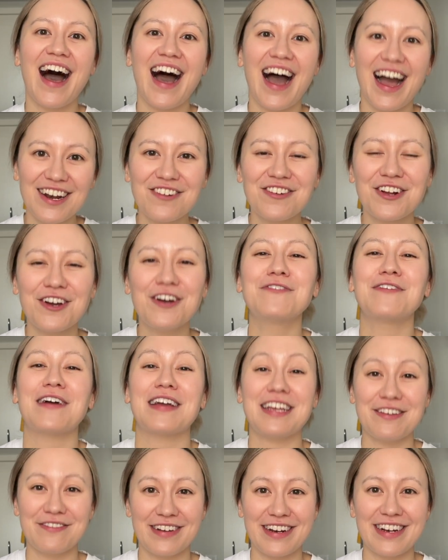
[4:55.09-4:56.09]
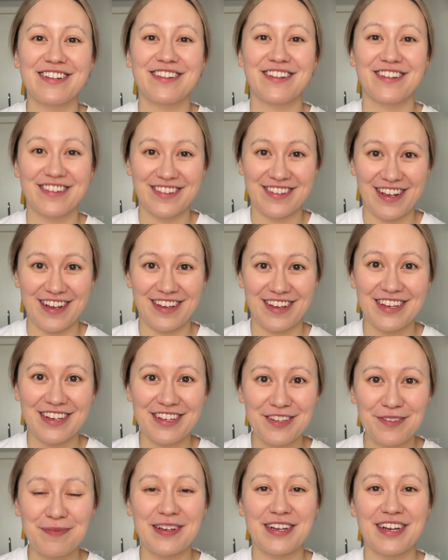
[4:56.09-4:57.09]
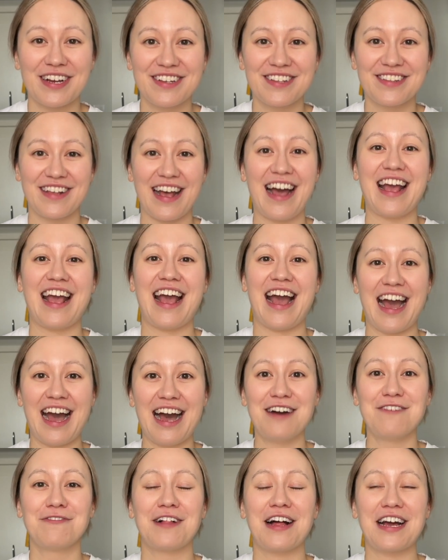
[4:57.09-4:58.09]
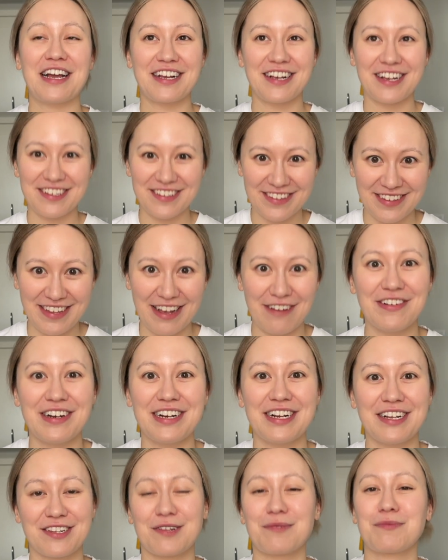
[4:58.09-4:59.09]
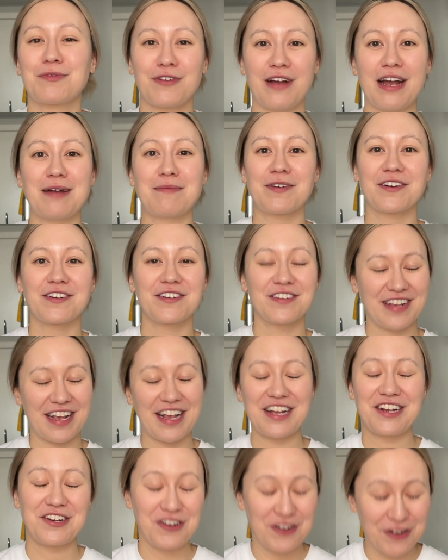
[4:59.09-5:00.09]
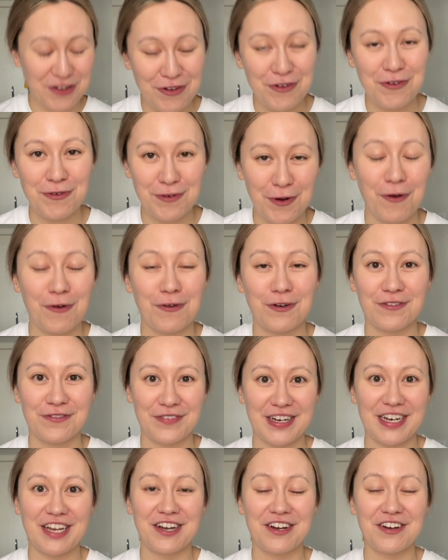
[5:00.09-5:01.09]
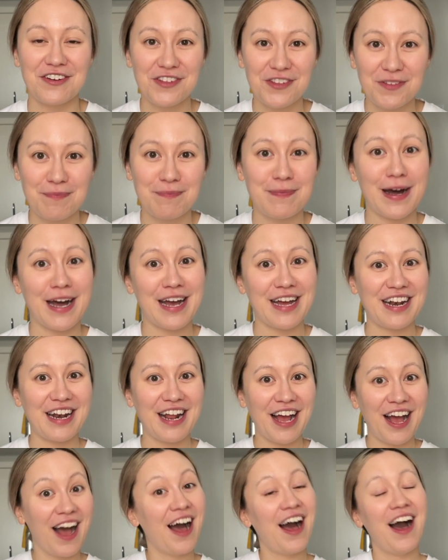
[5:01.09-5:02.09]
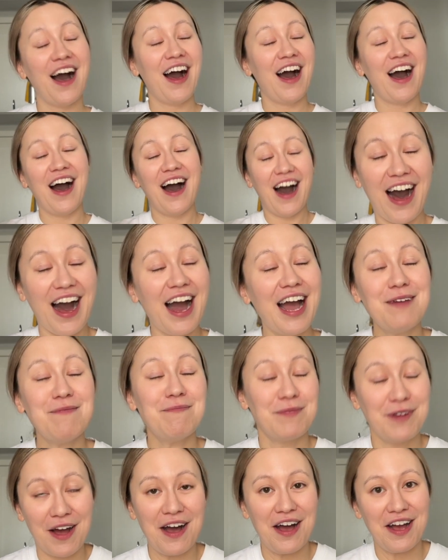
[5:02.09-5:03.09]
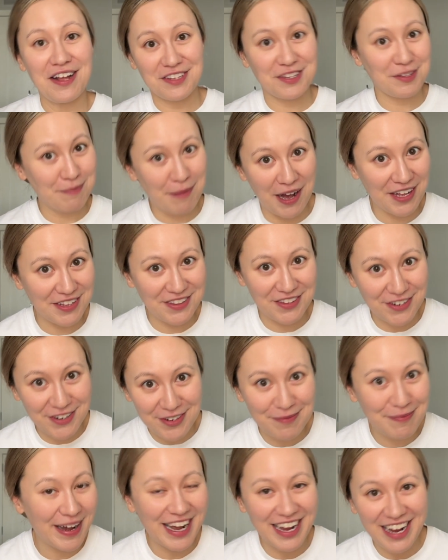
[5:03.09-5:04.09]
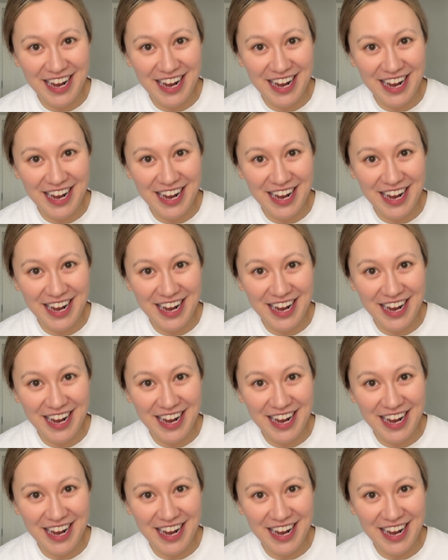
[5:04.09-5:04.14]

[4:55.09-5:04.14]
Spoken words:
I don't know if I even need to say this because I have 70 subscribers and 2 total videos, but I'm not sponsored by